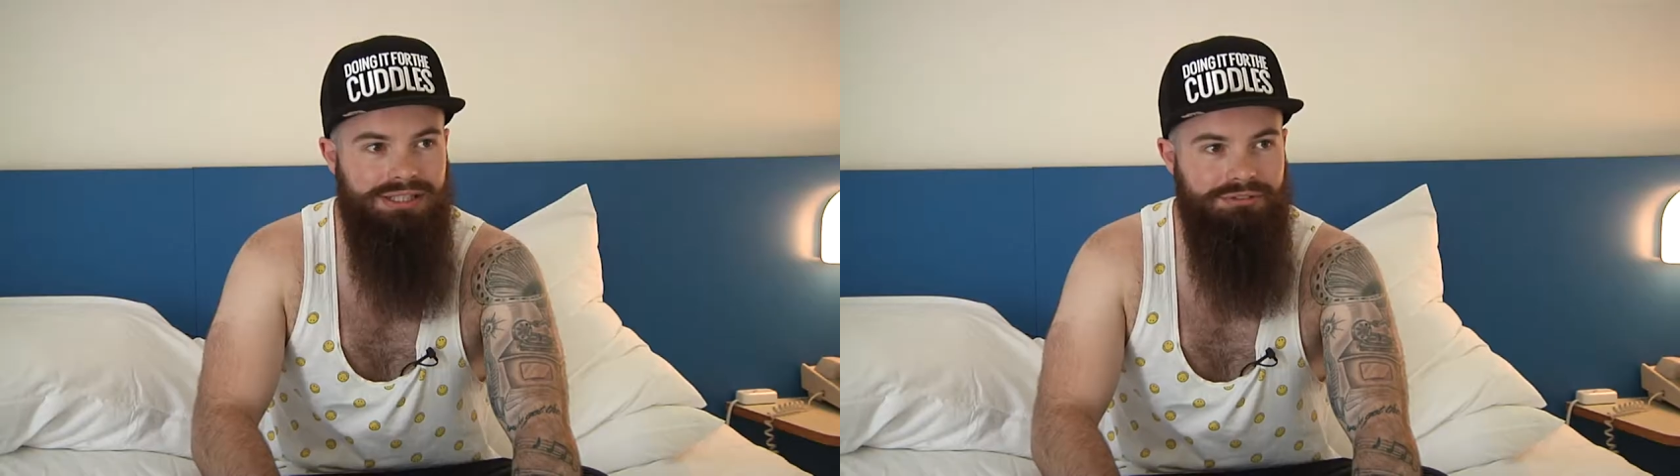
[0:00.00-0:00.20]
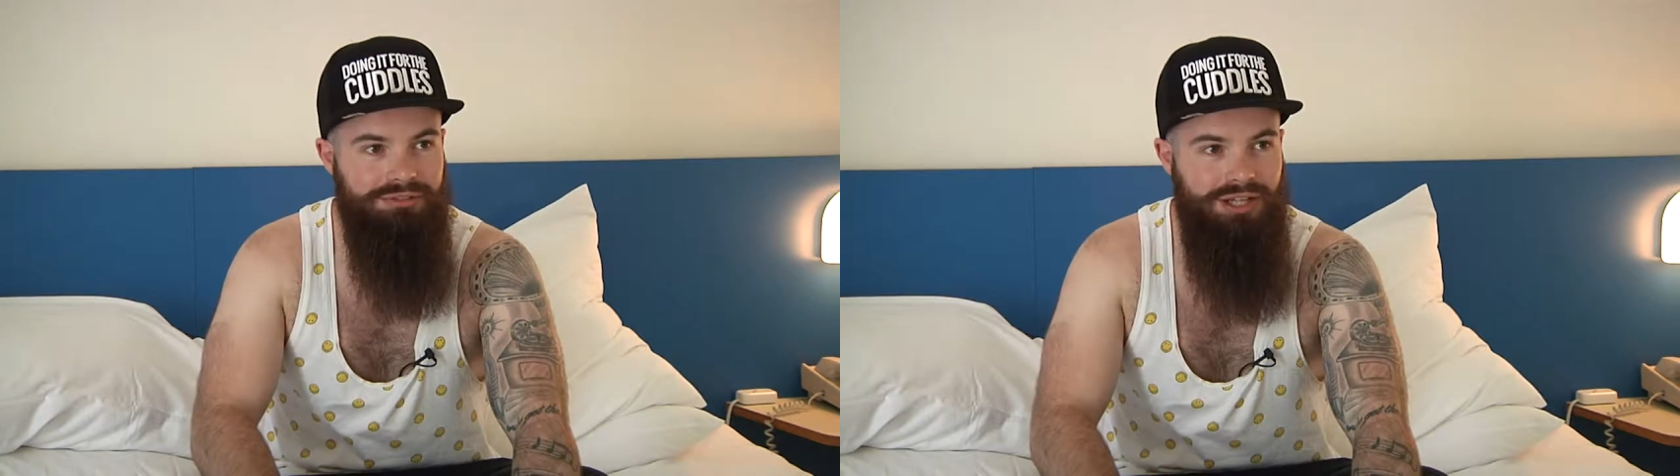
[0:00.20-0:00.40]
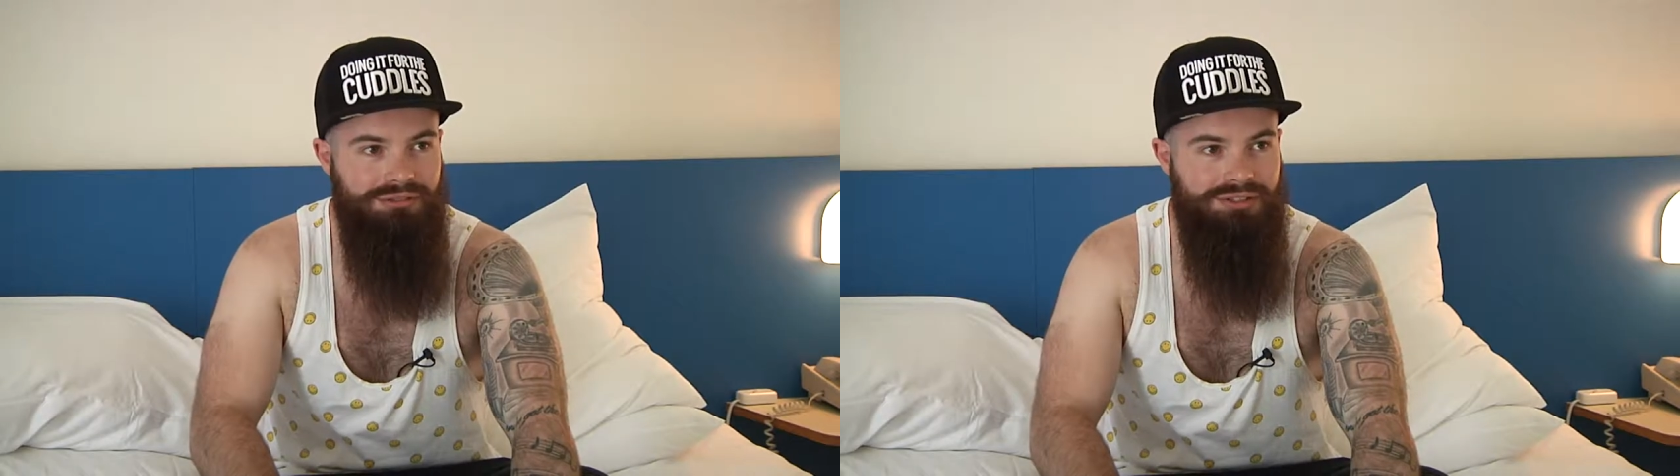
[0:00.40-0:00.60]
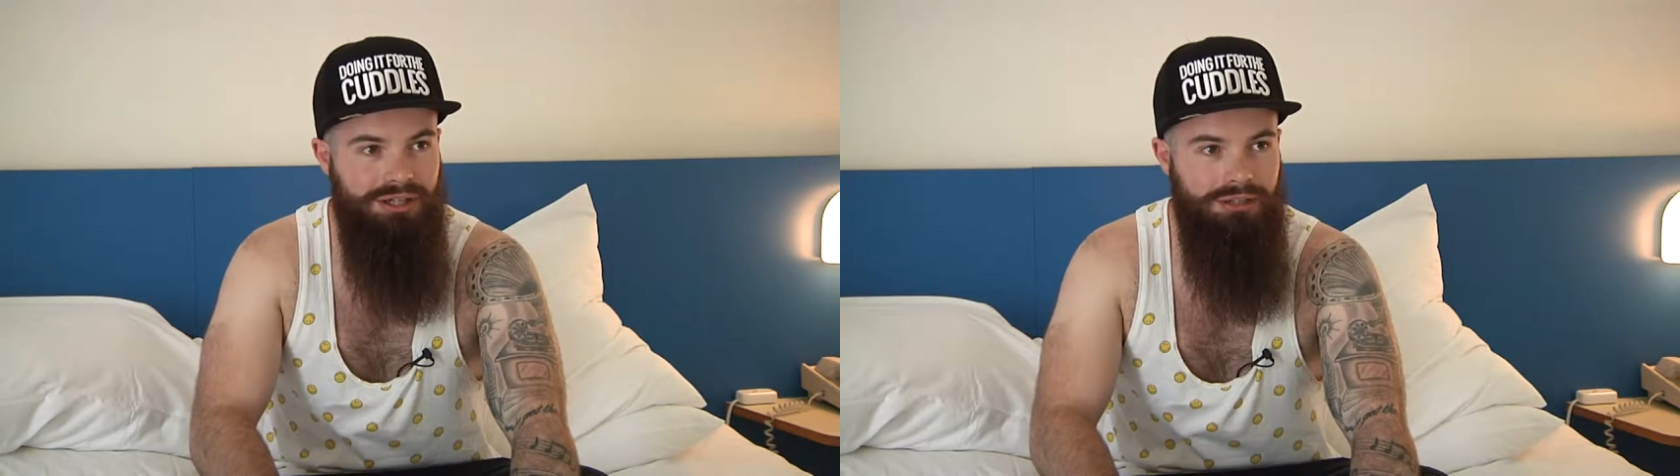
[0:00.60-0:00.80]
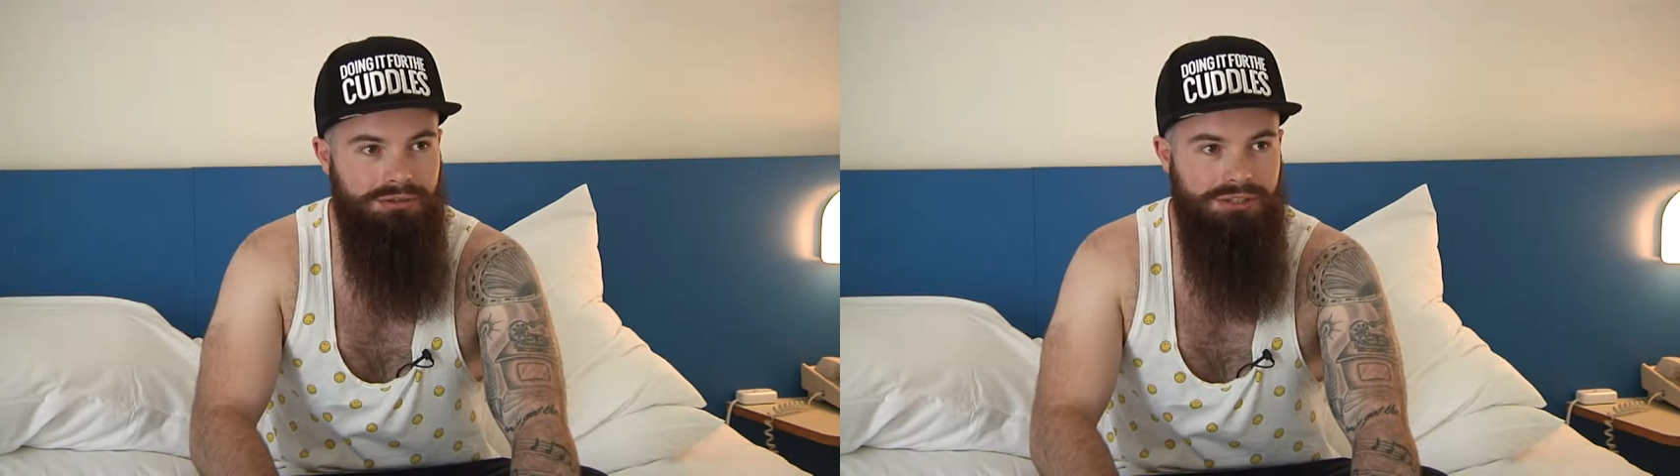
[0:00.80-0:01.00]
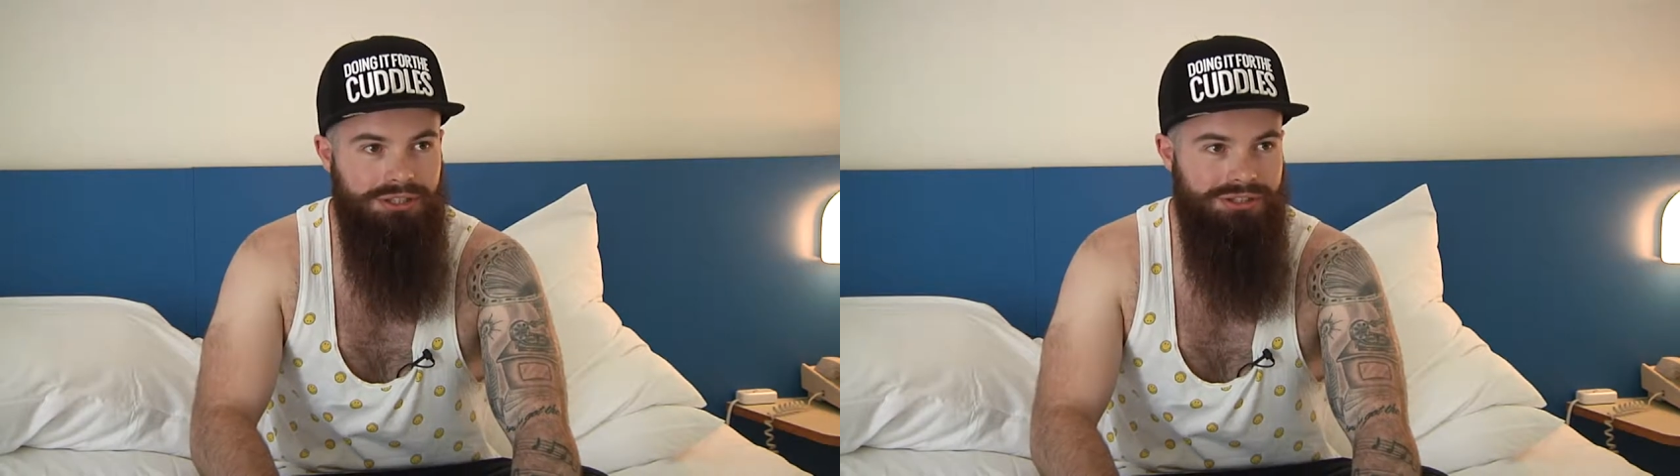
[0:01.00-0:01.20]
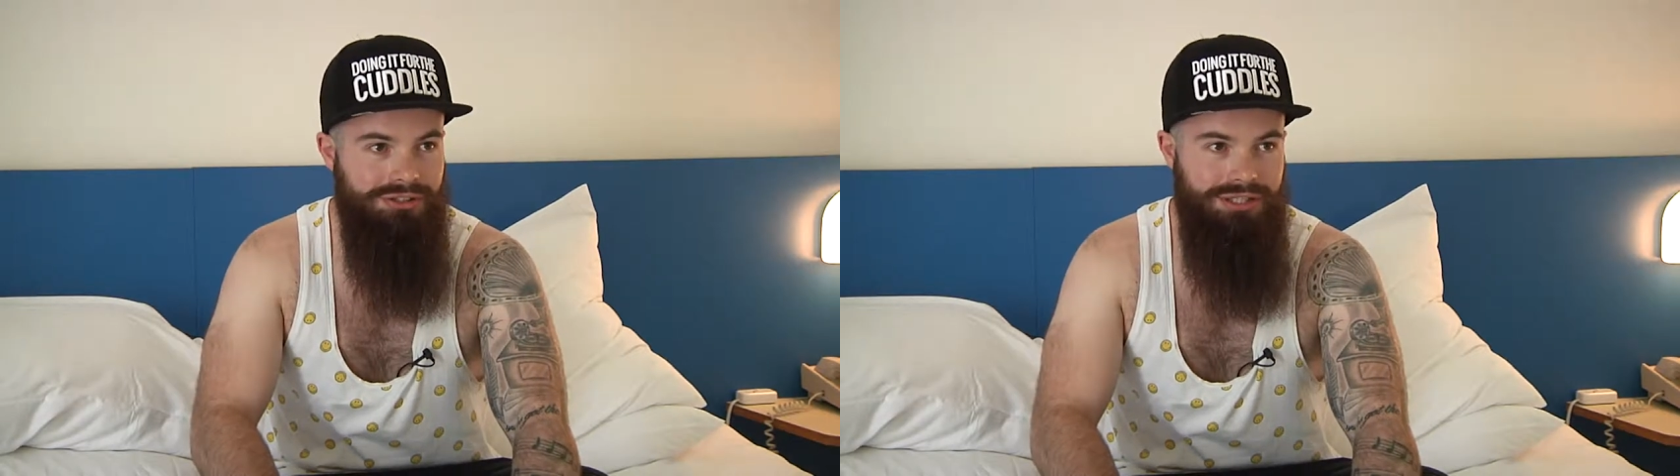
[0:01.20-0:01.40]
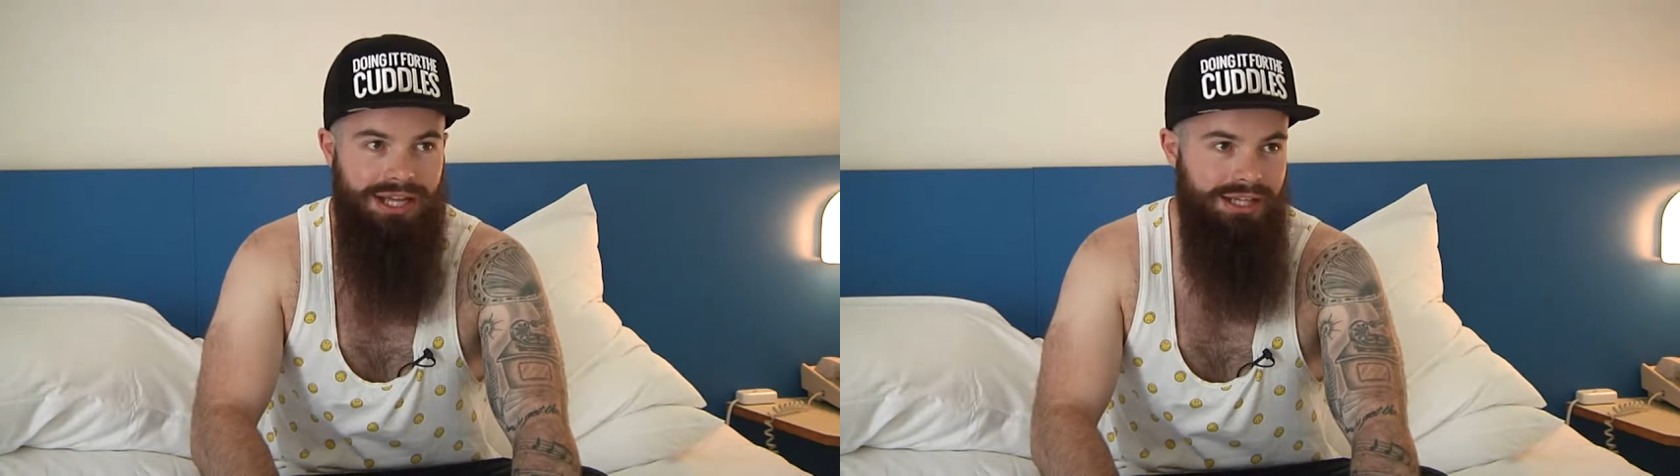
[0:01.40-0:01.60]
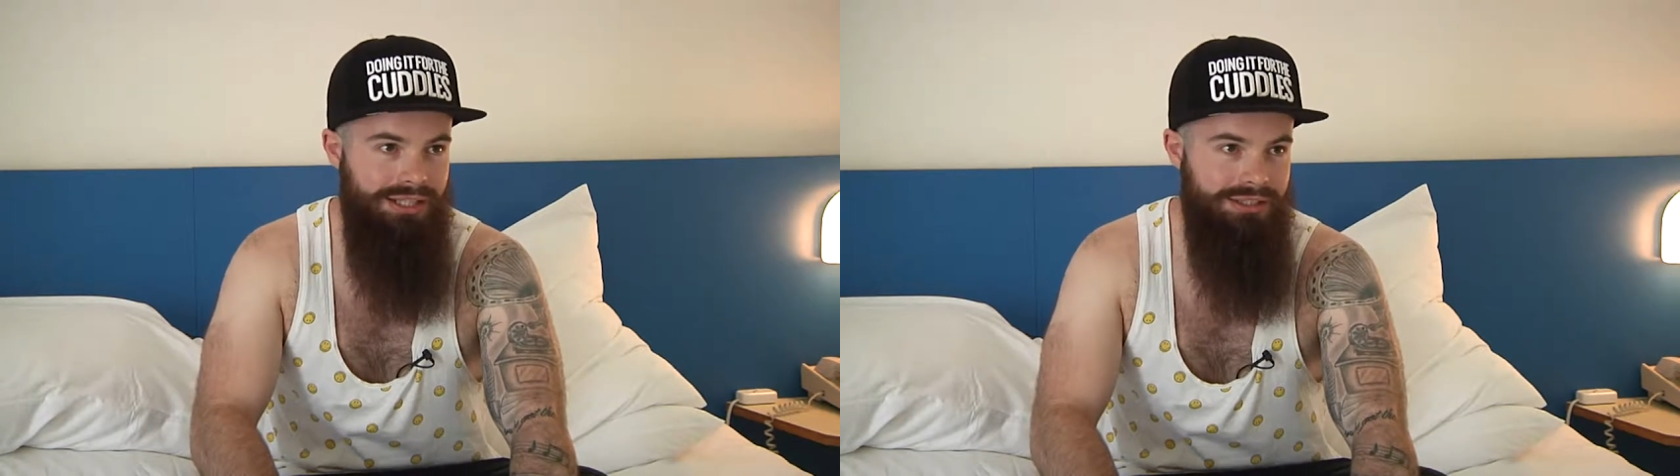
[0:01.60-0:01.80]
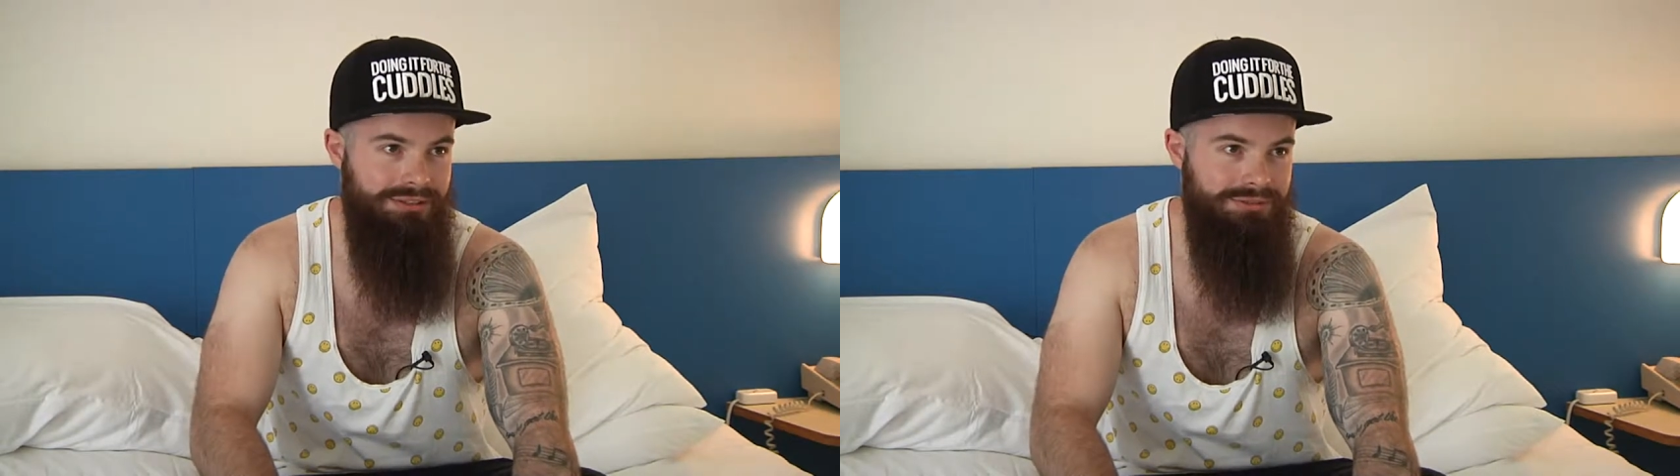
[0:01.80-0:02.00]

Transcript: different lifestyle to LA.